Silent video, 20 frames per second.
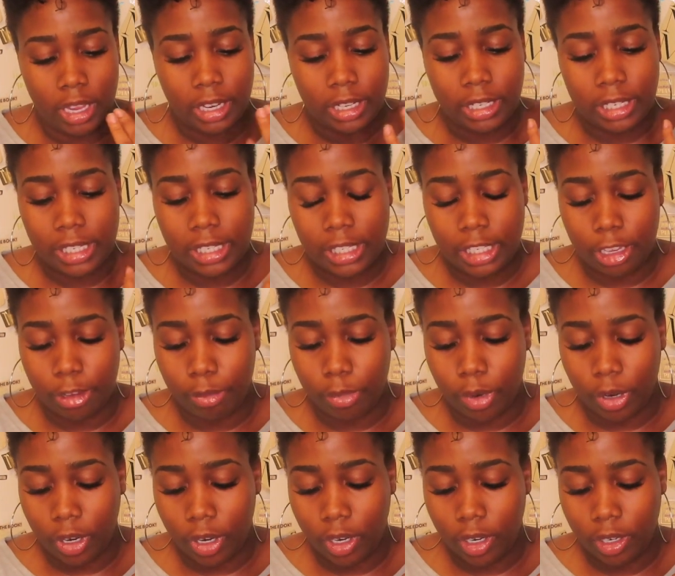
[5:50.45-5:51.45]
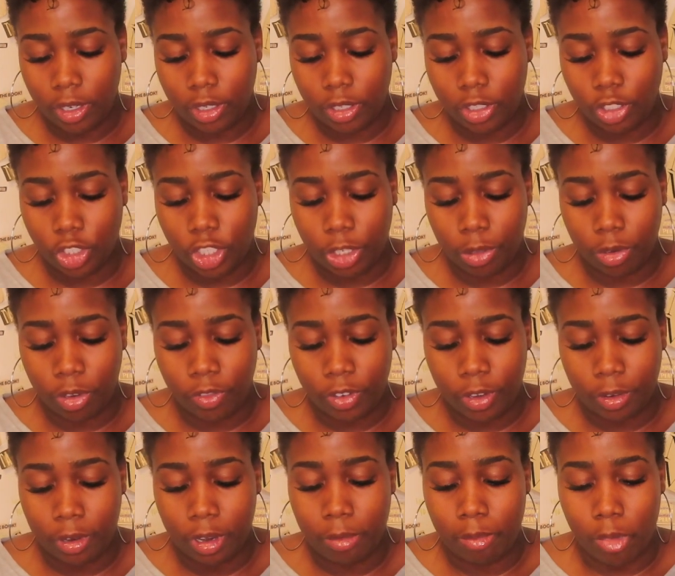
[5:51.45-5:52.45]
December, January,
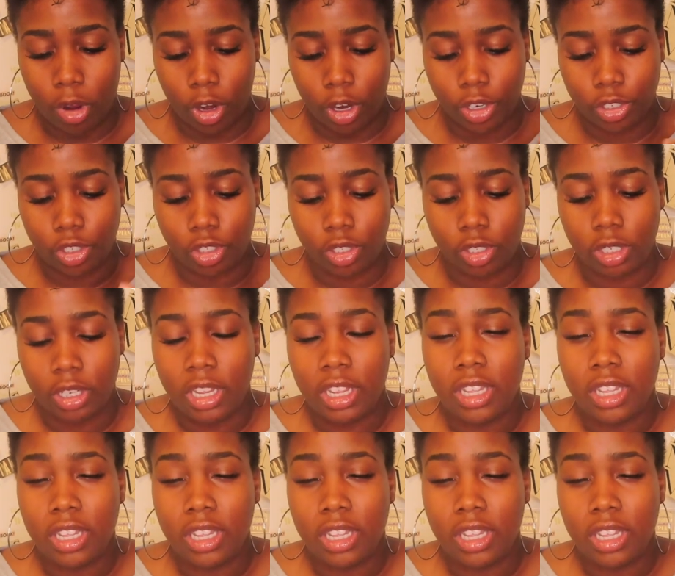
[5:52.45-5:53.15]
February, March.